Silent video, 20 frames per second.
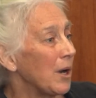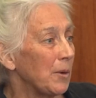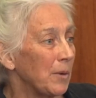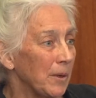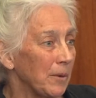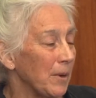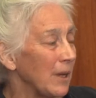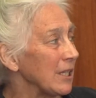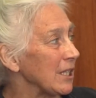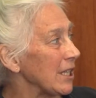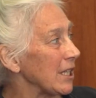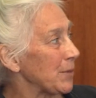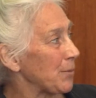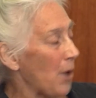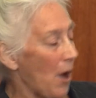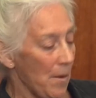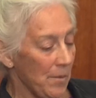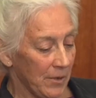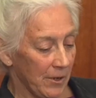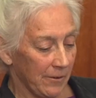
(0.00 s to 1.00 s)
we run to this
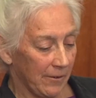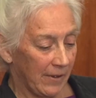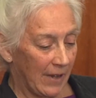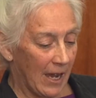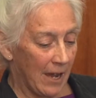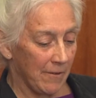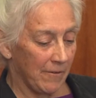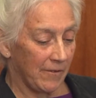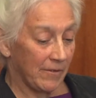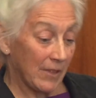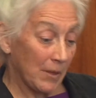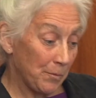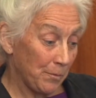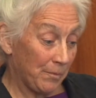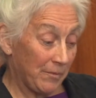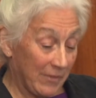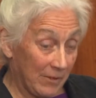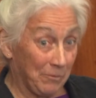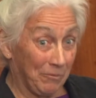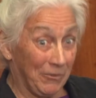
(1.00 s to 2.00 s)
problem of
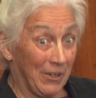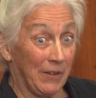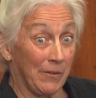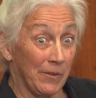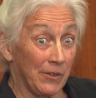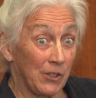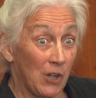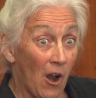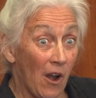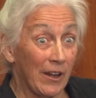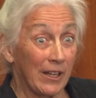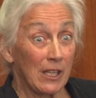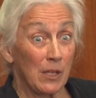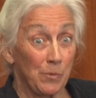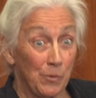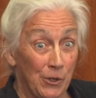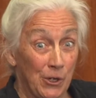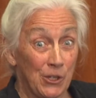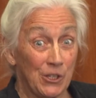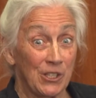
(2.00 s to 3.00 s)
what I've been calling the
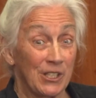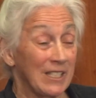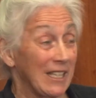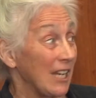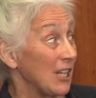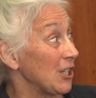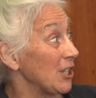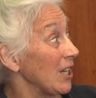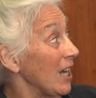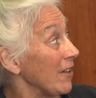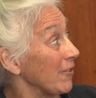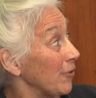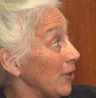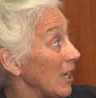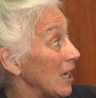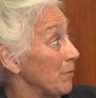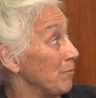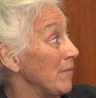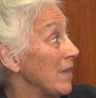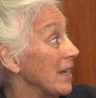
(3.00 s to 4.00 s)
Persianization of
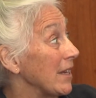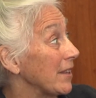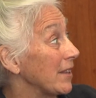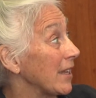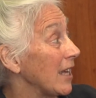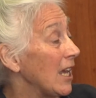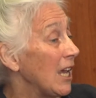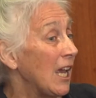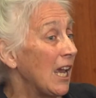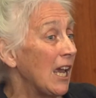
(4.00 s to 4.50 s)
Greek myth.